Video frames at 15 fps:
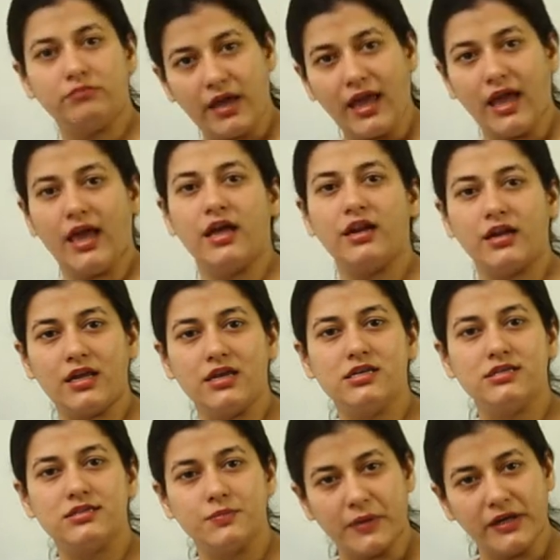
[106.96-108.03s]
air
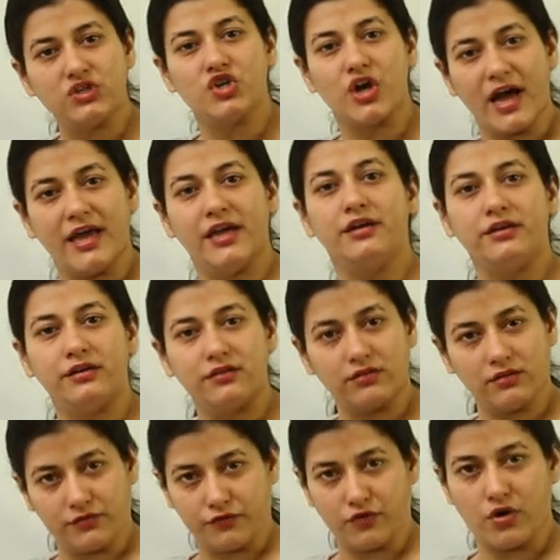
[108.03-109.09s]
is much higher
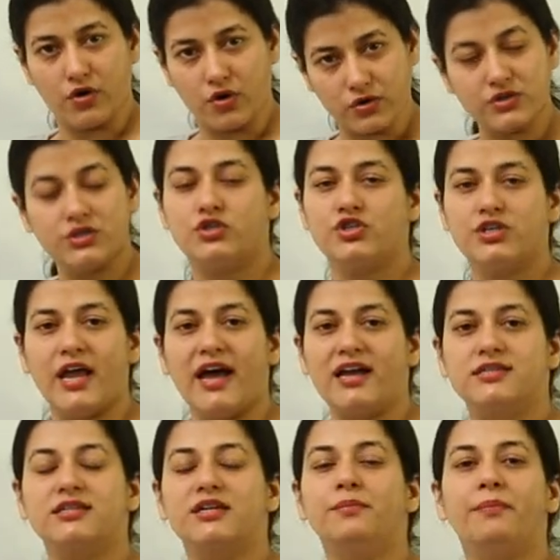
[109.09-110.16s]
for oxygen
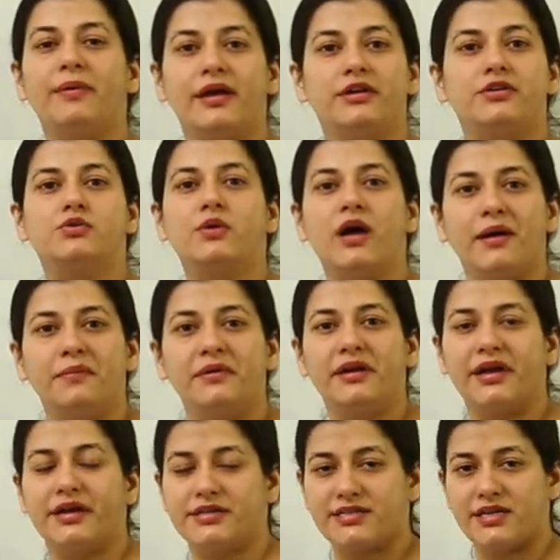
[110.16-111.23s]
as compared to carbon
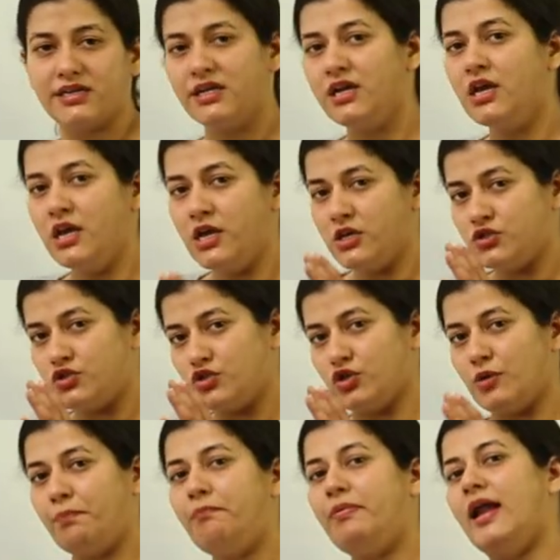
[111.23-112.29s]
dioxide.
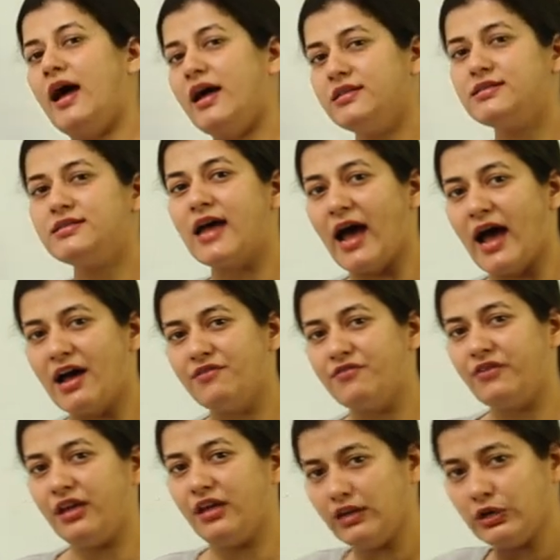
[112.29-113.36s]
So, plants have
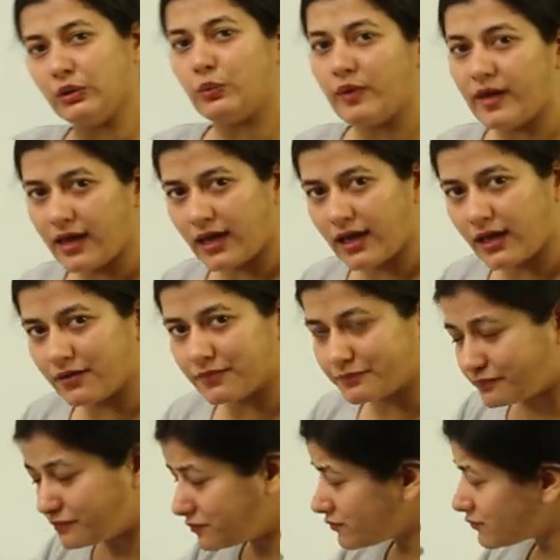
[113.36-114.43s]
in a way
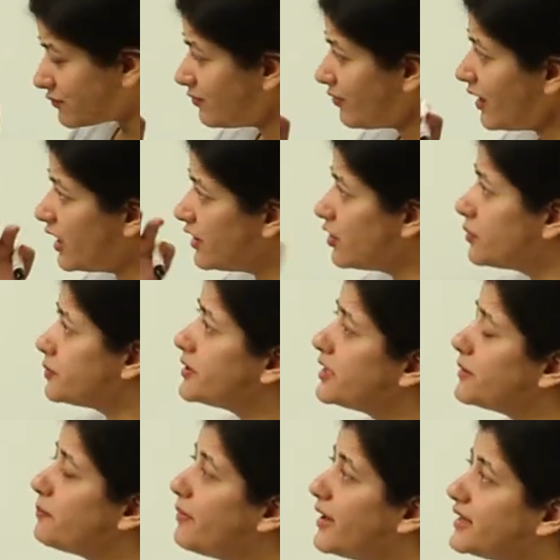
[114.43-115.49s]
adopted
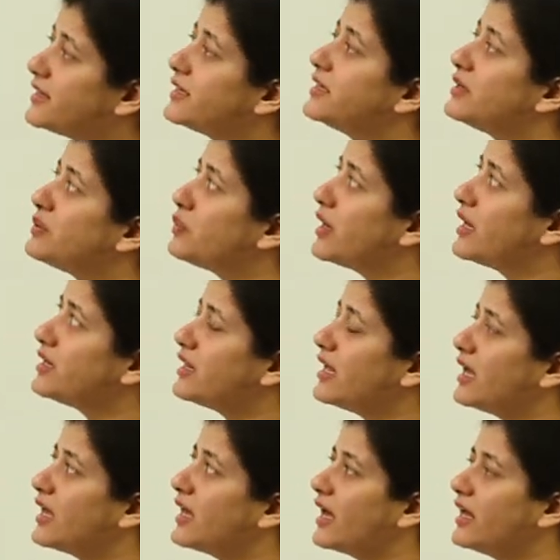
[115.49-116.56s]
a method where
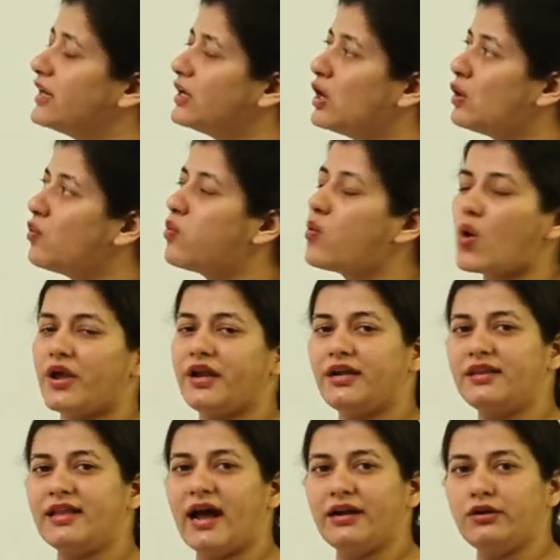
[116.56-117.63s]
they can
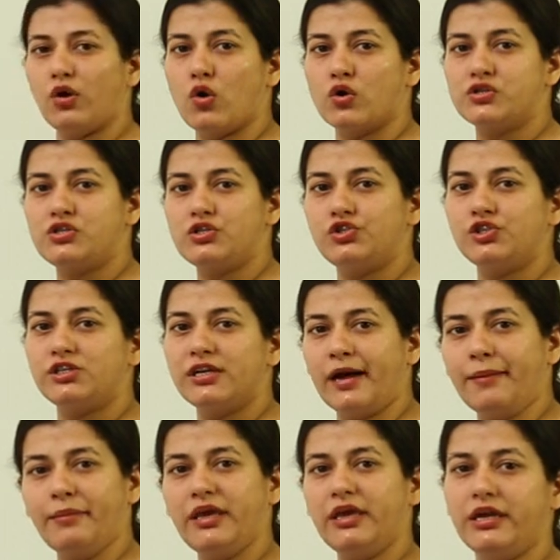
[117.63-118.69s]
avoid that oxygen
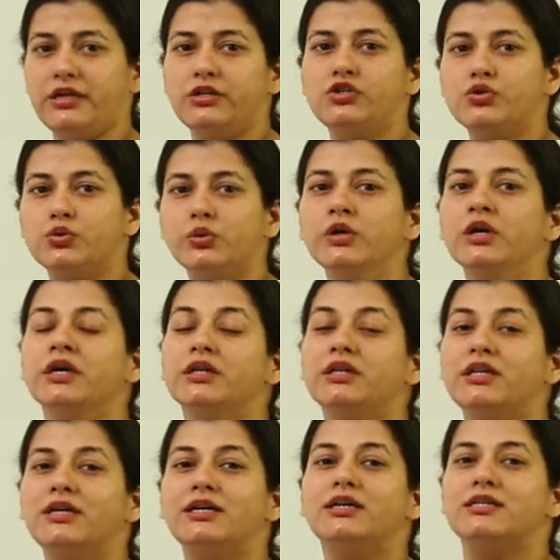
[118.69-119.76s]
coming into
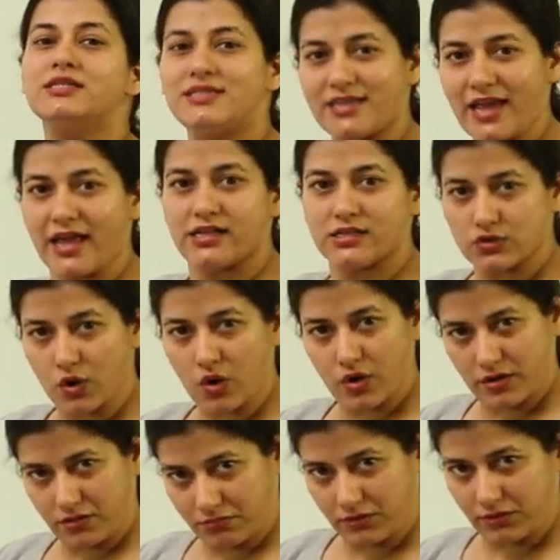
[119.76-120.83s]
the cells,
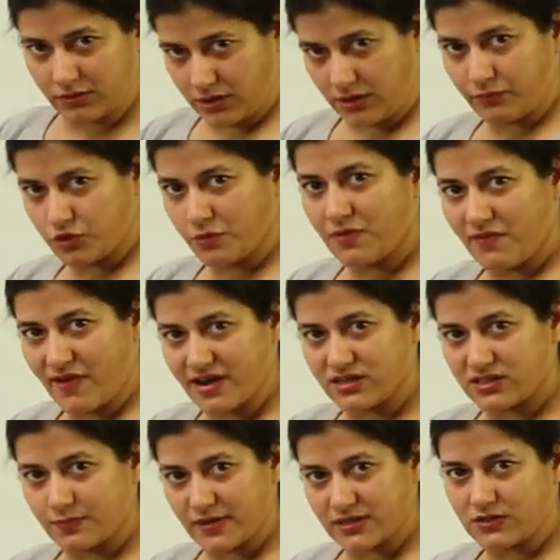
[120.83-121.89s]
or to be very
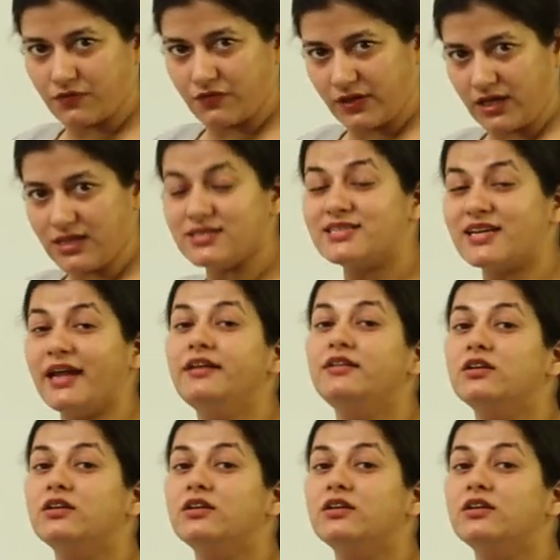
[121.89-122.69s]
specific, inside